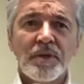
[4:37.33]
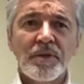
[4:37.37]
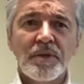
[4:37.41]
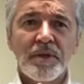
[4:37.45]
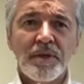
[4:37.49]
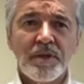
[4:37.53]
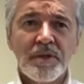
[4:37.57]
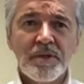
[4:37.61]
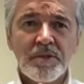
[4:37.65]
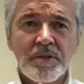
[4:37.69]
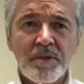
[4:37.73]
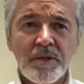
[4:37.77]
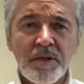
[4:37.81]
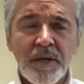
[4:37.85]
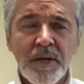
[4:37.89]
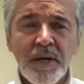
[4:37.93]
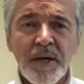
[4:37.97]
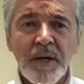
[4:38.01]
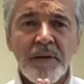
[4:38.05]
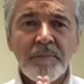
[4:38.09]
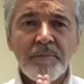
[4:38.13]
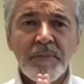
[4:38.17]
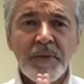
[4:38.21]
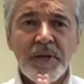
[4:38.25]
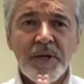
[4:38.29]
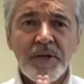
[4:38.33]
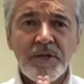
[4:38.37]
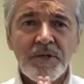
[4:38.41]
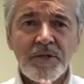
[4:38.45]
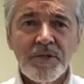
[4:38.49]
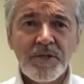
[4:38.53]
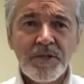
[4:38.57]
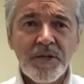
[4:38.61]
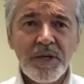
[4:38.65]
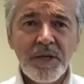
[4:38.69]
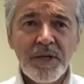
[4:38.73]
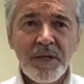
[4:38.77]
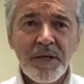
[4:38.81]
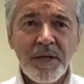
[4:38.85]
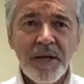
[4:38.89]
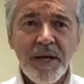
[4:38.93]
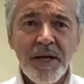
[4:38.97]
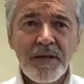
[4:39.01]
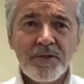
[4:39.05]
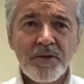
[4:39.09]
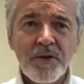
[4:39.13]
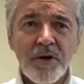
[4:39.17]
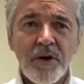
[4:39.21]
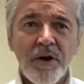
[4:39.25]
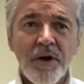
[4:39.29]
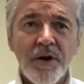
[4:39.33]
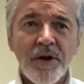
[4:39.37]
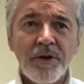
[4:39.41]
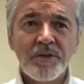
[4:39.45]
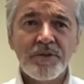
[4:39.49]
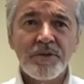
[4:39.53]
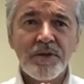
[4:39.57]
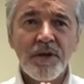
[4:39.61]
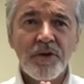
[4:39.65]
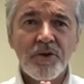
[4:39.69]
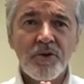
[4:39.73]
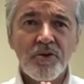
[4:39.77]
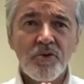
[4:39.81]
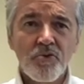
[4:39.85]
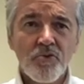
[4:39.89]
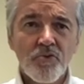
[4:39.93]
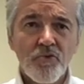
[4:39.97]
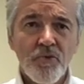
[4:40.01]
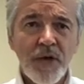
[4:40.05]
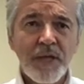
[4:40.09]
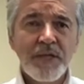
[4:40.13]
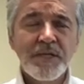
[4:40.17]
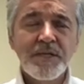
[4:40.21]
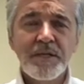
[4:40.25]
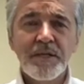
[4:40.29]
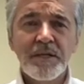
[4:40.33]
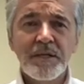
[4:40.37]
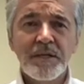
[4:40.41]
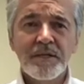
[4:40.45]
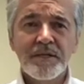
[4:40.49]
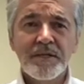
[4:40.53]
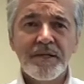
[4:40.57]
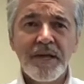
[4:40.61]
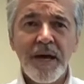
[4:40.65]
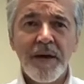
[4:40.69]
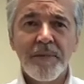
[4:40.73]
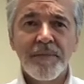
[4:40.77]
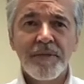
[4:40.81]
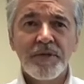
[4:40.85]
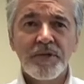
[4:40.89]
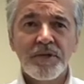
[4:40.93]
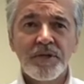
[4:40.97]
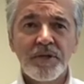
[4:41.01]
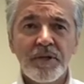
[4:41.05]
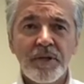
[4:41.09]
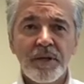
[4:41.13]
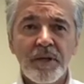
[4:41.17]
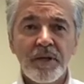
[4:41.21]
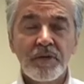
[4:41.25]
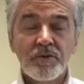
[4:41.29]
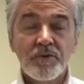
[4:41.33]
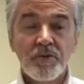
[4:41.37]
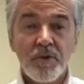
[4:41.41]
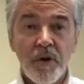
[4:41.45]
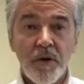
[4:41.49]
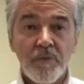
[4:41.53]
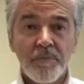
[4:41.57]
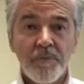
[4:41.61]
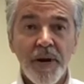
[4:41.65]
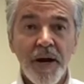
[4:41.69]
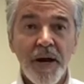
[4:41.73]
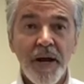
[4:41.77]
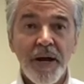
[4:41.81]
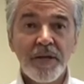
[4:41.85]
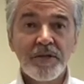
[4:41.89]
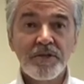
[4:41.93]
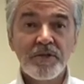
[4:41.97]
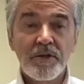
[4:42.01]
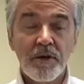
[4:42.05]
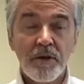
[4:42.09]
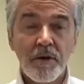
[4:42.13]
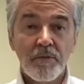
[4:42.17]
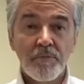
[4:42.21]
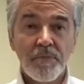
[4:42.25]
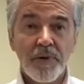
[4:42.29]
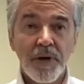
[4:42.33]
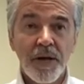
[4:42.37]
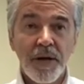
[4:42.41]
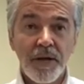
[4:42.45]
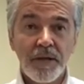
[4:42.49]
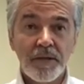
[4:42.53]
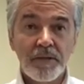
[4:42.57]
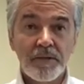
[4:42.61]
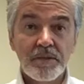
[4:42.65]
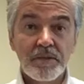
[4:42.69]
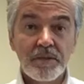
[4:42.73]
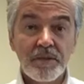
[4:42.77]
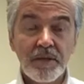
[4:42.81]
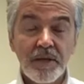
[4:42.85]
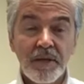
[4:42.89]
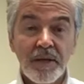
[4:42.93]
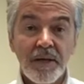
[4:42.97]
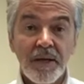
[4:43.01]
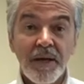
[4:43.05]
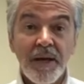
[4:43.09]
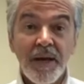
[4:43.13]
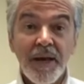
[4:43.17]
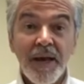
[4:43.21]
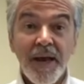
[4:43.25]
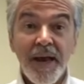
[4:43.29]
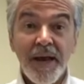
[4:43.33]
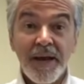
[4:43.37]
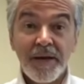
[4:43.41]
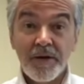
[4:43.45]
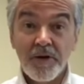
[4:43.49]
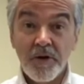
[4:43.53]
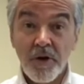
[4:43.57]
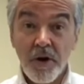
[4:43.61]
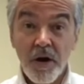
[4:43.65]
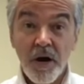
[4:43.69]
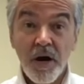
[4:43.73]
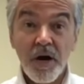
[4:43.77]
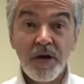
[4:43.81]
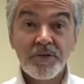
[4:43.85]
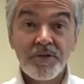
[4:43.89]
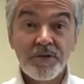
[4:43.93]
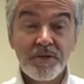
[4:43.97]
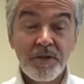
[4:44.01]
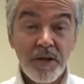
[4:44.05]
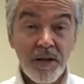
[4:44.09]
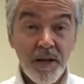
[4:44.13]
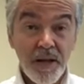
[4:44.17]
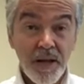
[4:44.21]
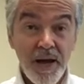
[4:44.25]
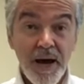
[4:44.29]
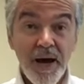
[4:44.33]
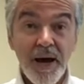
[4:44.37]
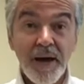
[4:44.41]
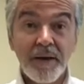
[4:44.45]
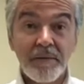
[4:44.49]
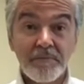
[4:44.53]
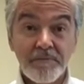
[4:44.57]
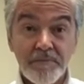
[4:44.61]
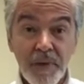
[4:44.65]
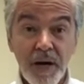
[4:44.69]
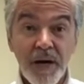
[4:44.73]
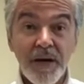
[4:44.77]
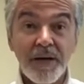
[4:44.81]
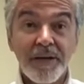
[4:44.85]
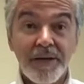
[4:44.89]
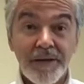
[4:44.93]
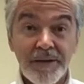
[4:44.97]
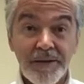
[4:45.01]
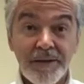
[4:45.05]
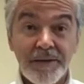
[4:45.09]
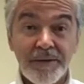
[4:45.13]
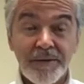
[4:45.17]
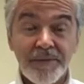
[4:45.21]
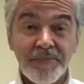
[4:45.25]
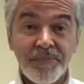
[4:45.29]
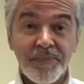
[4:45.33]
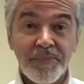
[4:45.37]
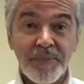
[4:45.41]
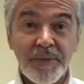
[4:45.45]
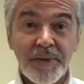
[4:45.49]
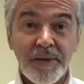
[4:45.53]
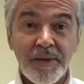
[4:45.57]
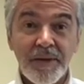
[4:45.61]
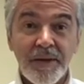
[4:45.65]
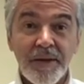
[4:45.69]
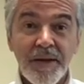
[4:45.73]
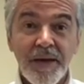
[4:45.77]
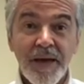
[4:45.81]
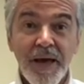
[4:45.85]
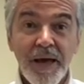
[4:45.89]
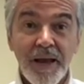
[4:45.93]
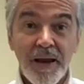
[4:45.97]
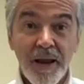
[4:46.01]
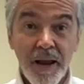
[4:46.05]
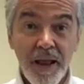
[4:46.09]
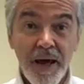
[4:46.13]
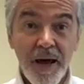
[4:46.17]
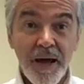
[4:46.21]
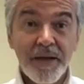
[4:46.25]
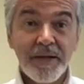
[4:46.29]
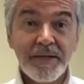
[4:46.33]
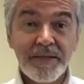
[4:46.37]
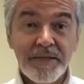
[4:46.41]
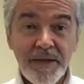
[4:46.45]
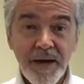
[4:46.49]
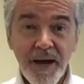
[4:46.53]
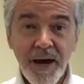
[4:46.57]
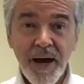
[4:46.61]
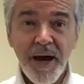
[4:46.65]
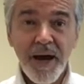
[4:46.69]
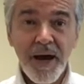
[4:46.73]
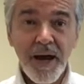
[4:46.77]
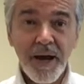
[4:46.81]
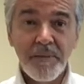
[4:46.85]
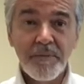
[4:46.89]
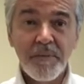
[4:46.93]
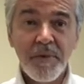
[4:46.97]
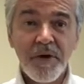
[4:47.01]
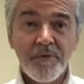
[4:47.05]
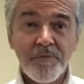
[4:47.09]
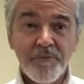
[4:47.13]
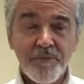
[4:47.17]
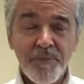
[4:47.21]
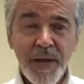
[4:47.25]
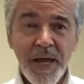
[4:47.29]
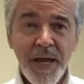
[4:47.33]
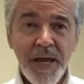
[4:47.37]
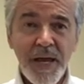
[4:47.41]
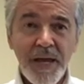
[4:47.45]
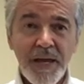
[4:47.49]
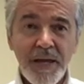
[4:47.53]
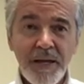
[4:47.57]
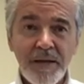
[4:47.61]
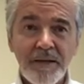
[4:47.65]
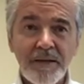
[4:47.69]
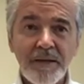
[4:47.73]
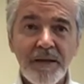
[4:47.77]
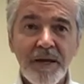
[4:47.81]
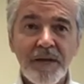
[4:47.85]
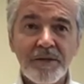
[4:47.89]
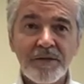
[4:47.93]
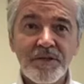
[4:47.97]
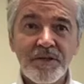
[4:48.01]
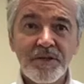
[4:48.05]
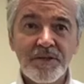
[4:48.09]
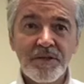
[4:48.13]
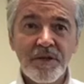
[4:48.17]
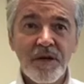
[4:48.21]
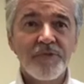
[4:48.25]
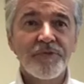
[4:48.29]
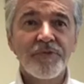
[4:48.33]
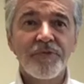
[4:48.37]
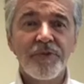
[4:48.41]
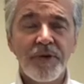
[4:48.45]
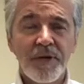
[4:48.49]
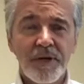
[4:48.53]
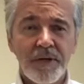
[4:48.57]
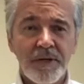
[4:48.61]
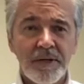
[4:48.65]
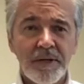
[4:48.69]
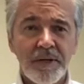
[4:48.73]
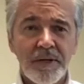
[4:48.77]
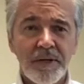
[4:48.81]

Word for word: things because sitting has caused a great deal of damage to our bodies and our brains and costs a lot of money and a lot of time of pain and suffering